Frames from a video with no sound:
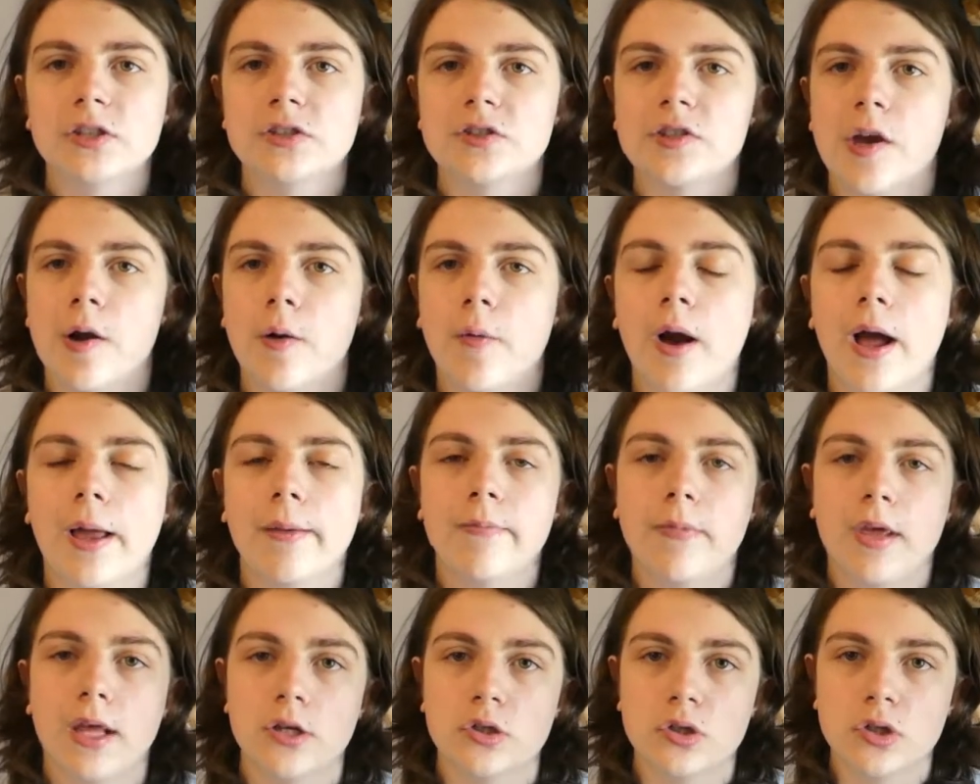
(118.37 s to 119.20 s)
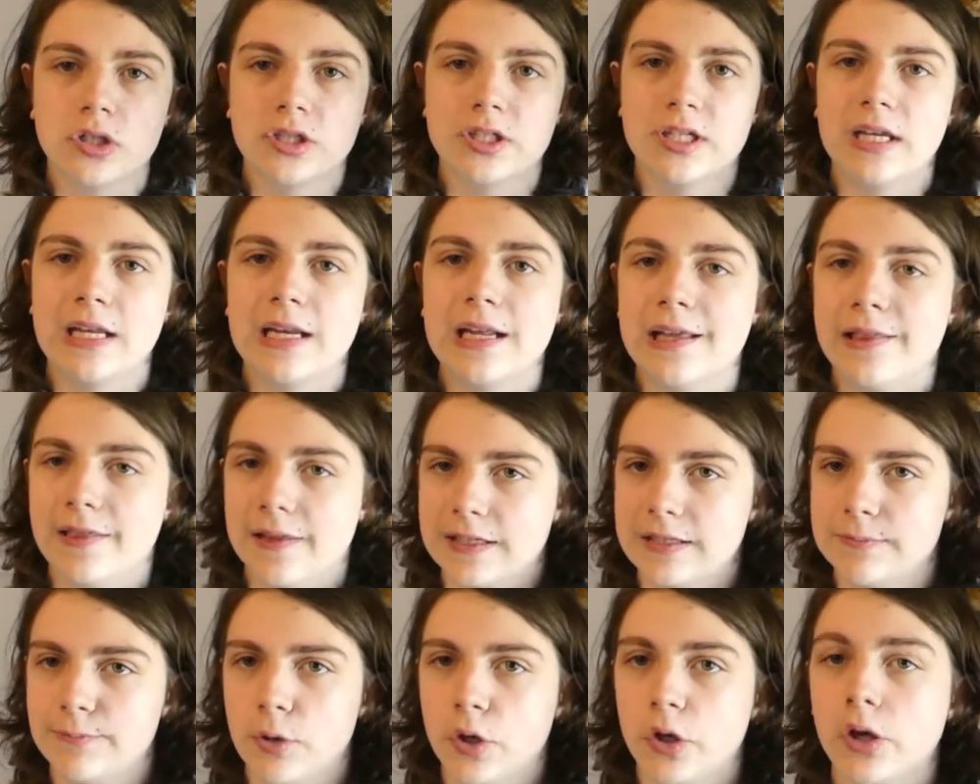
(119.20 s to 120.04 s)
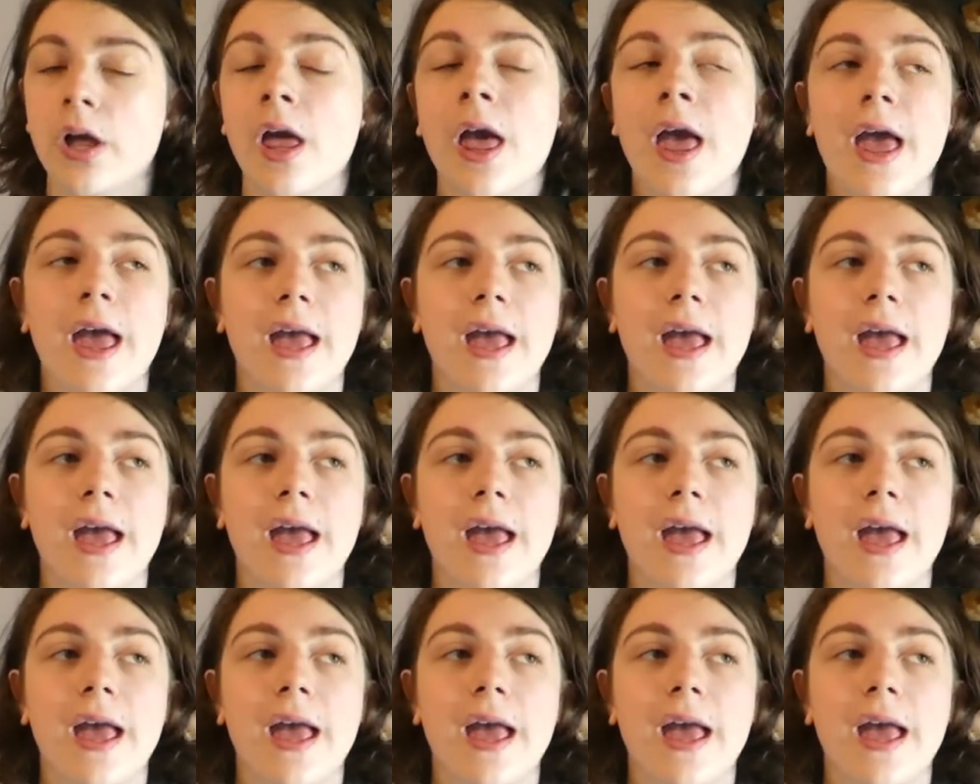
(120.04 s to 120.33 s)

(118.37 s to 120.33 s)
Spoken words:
so I'm interested in this book.